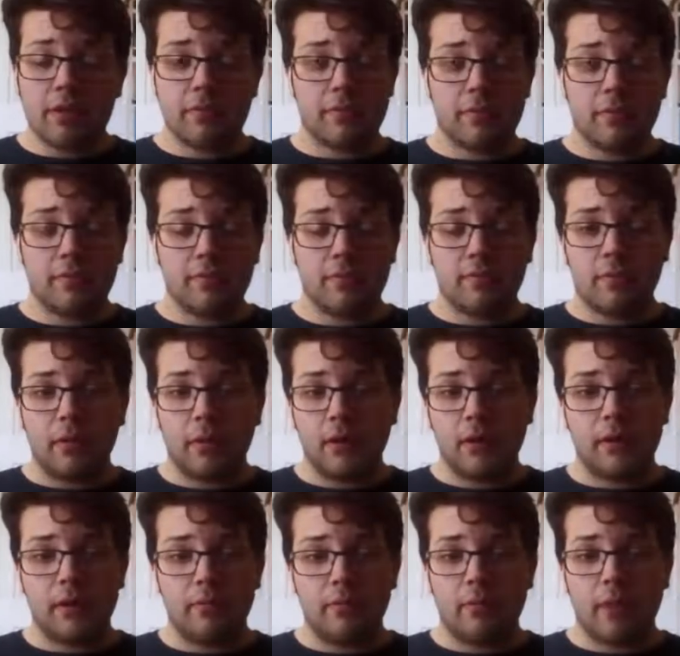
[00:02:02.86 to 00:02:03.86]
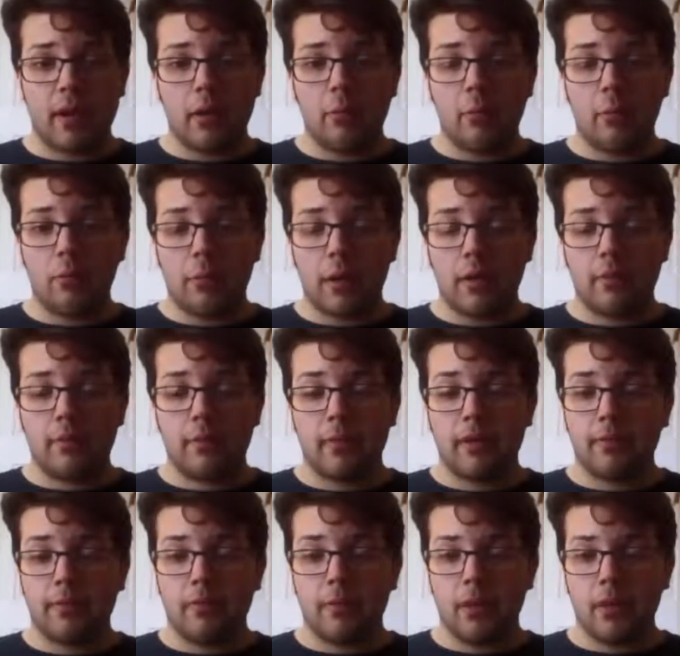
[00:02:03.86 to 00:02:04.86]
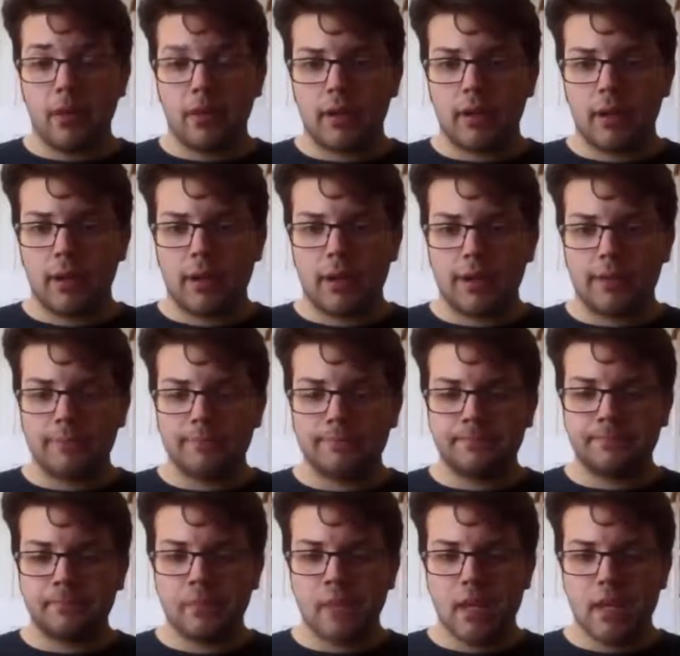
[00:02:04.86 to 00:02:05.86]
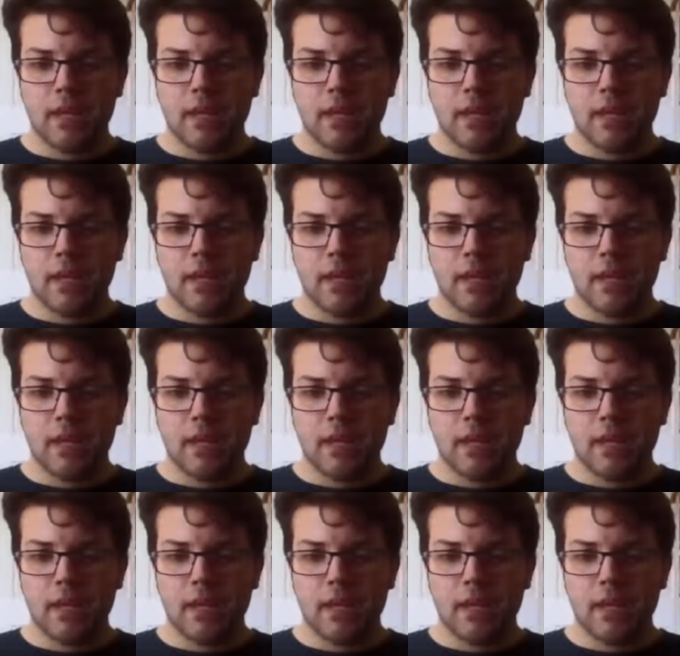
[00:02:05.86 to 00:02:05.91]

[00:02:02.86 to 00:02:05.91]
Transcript: it was a really well well written book. Um,